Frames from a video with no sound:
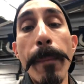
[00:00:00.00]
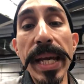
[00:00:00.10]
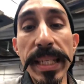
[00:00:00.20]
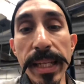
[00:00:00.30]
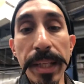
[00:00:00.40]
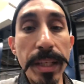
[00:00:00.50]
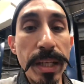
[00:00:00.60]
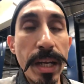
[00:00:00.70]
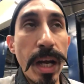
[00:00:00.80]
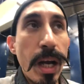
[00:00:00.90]
based on
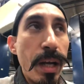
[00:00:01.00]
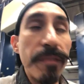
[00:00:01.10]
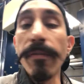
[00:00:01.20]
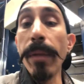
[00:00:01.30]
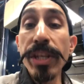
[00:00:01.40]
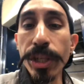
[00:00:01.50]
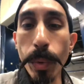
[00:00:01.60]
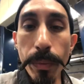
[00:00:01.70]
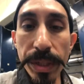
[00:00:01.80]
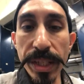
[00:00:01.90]
the information
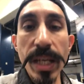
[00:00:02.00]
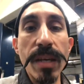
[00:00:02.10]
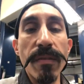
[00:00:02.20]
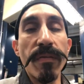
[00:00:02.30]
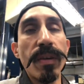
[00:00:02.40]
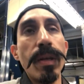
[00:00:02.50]
we receive